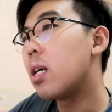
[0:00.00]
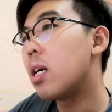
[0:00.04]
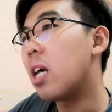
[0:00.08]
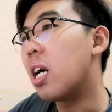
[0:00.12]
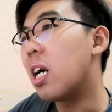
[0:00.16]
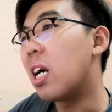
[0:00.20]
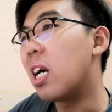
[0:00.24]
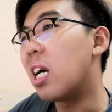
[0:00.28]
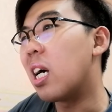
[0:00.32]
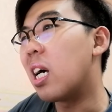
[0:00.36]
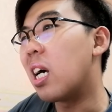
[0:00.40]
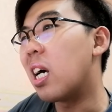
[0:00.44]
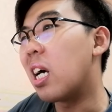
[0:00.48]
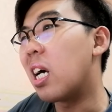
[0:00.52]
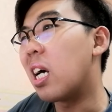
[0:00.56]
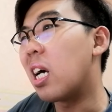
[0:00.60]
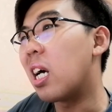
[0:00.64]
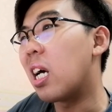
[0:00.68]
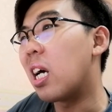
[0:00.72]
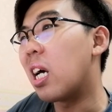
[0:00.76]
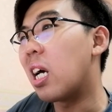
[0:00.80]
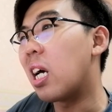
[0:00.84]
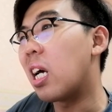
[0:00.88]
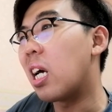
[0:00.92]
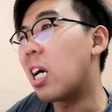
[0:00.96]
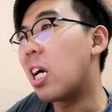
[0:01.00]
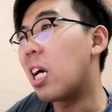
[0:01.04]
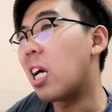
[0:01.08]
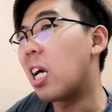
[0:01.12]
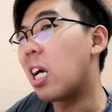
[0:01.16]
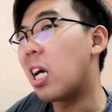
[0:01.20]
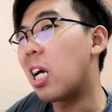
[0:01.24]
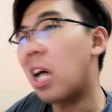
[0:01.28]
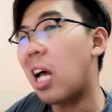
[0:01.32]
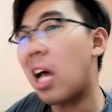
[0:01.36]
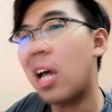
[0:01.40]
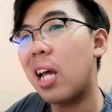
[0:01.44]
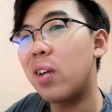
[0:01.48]

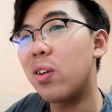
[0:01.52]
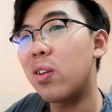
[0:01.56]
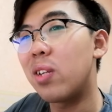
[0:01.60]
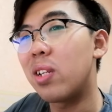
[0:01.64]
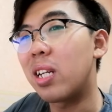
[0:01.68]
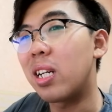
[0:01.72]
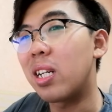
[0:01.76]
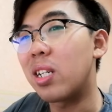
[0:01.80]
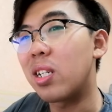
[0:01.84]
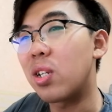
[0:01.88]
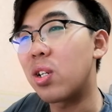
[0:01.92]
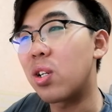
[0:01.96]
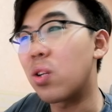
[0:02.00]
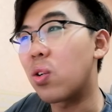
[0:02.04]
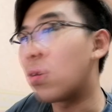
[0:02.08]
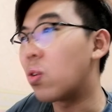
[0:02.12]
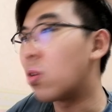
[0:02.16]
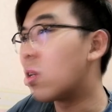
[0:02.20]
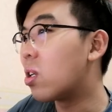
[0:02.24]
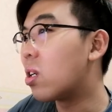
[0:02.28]
Uh, I don't think so.